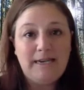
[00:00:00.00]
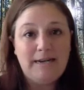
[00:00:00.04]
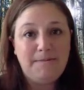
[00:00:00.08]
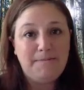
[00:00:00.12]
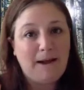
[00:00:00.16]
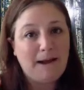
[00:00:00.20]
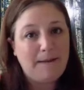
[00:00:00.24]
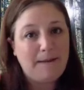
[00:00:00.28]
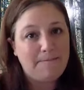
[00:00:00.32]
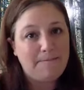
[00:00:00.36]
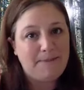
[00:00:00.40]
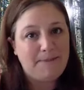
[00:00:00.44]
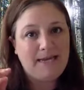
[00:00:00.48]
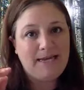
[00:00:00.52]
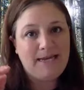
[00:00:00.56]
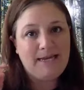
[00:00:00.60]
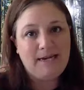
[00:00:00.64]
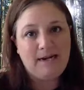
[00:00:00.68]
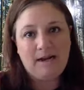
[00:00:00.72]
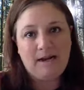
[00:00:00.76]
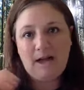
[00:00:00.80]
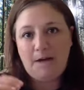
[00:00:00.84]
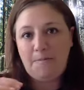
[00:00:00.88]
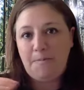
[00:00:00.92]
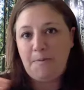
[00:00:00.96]
It might be
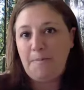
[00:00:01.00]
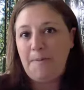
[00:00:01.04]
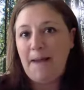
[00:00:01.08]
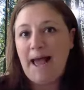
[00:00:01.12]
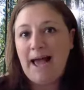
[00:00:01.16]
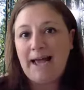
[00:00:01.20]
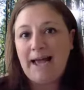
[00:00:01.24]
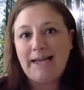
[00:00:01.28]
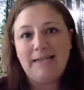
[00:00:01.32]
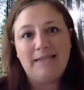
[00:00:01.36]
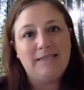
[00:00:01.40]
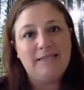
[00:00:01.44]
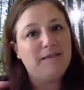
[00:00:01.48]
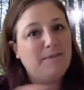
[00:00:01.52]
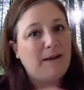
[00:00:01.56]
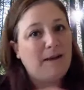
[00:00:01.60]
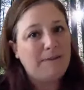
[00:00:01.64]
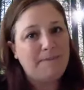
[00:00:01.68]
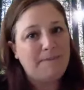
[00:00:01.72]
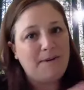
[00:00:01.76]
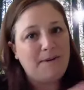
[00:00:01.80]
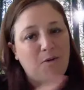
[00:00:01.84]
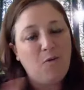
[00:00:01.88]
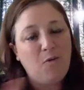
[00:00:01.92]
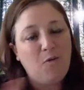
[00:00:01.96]
in a couple packets. It
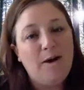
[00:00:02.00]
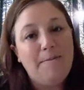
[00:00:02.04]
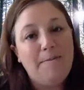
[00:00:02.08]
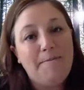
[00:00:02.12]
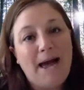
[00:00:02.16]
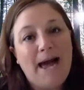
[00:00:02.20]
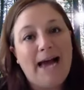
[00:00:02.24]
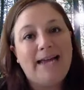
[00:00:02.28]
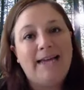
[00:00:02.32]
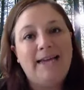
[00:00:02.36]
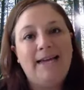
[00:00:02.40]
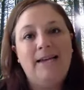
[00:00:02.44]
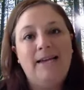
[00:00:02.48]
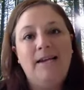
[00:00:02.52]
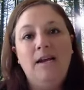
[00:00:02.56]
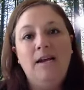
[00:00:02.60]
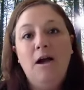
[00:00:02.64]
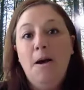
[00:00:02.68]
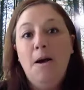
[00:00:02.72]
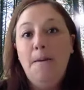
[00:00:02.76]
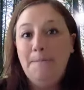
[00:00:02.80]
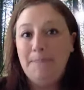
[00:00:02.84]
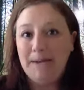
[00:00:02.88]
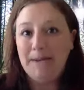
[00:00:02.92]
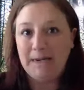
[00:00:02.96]
might be one packet,
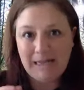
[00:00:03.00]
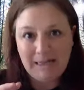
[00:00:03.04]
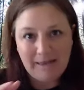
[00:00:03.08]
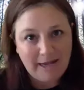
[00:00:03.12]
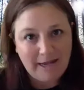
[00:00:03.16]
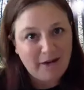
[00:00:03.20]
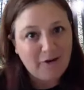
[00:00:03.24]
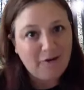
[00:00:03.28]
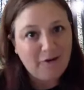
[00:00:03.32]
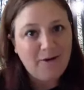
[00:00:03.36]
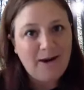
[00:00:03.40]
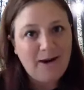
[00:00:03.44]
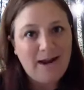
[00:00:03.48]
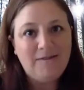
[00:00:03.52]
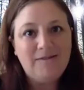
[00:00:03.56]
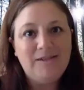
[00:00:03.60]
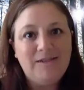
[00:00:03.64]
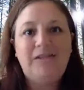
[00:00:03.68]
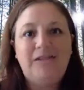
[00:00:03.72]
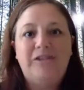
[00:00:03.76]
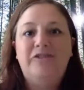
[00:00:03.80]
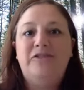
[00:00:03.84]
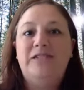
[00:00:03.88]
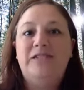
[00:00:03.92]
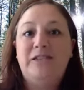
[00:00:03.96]
but click around
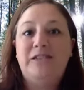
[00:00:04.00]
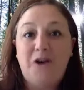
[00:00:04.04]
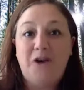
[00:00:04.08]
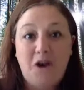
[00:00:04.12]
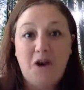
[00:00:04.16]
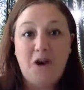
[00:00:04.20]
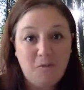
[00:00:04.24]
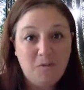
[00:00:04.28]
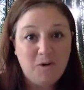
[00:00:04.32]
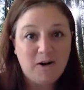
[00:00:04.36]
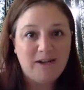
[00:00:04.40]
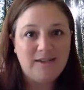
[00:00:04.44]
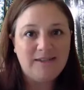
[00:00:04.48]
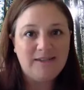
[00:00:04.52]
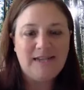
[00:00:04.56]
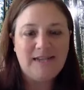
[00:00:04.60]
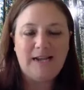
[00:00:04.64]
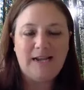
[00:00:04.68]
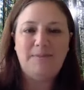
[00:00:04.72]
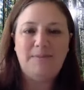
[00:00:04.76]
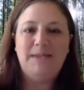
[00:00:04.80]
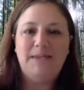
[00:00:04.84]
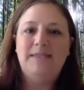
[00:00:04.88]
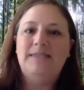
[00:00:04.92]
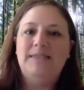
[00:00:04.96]
till you see the homework
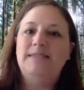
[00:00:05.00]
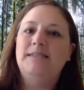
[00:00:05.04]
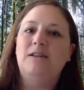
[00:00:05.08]
assignments.